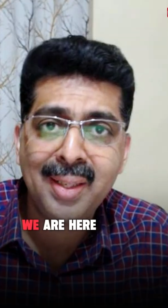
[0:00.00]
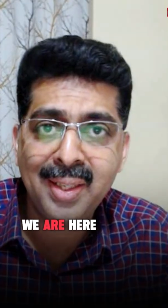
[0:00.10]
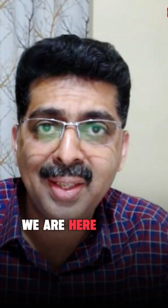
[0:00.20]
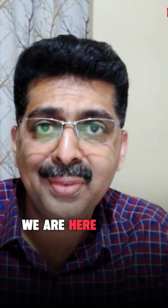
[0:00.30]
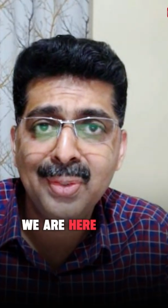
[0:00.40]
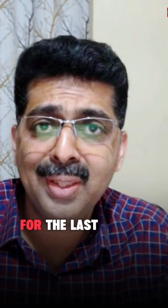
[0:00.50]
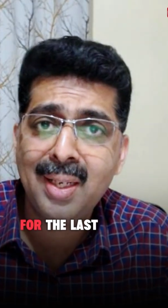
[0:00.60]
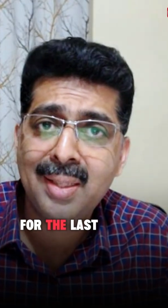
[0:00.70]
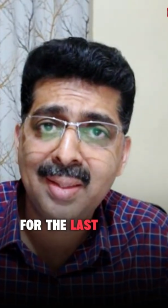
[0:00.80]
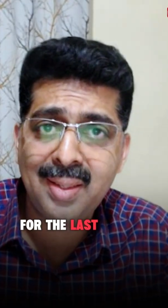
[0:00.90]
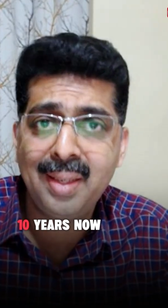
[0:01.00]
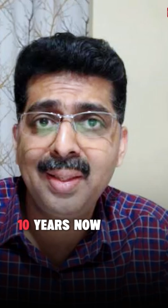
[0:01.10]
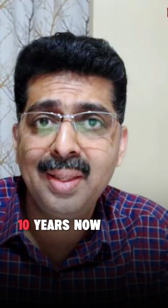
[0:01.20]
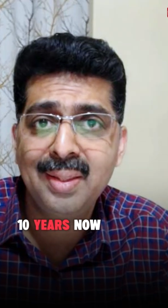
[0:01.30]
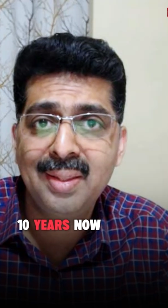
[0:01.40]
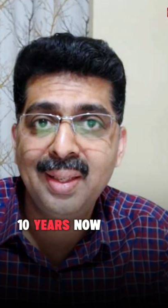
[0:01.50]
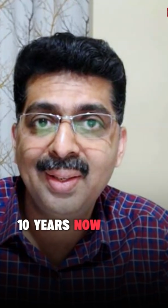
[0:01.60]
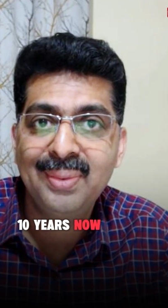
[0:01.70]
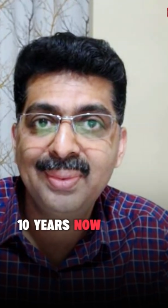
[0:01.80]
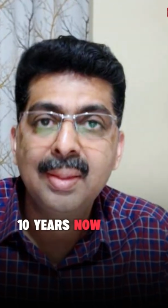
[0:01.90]
here for the last 10 years
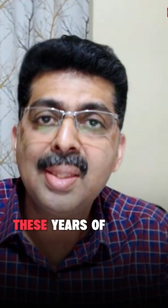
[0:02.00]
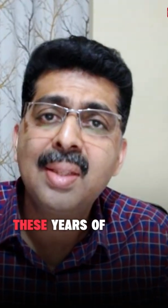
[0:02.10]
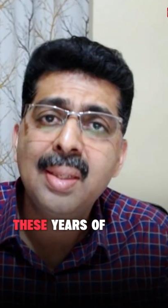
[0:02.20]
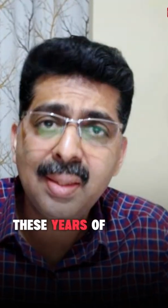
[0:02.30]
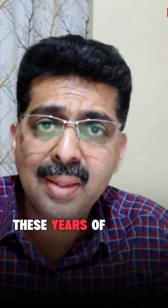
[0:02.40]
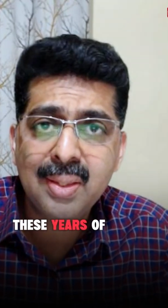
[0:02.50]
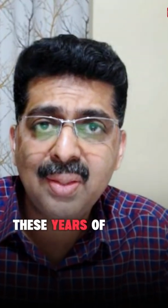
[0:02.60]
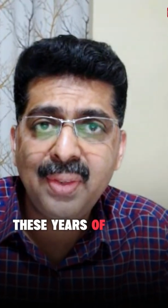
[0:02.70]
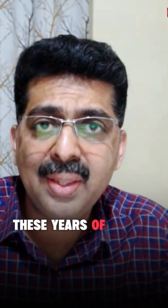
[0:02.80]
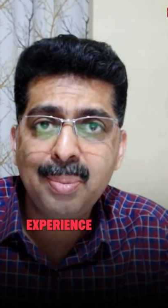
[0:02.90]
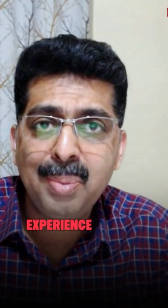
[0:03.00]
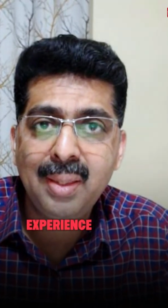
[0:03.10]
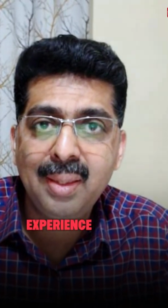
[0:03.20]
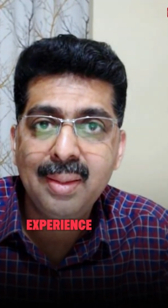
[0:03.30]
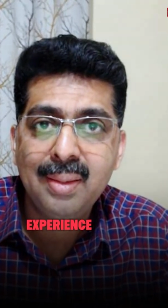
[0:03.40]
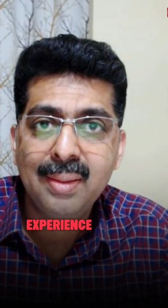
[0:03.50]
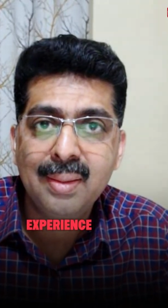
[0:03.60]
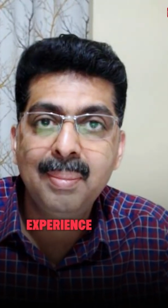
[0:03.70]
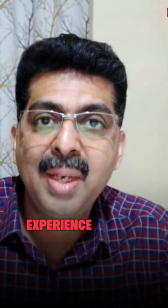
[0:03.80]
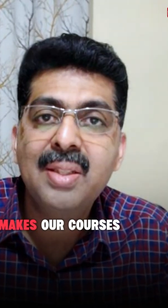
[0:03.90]
now. These years of experience
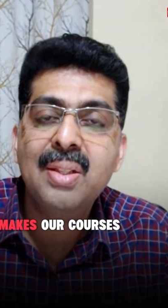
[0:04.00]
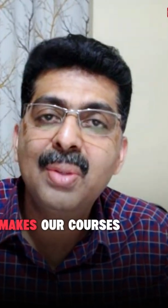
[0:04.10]
makes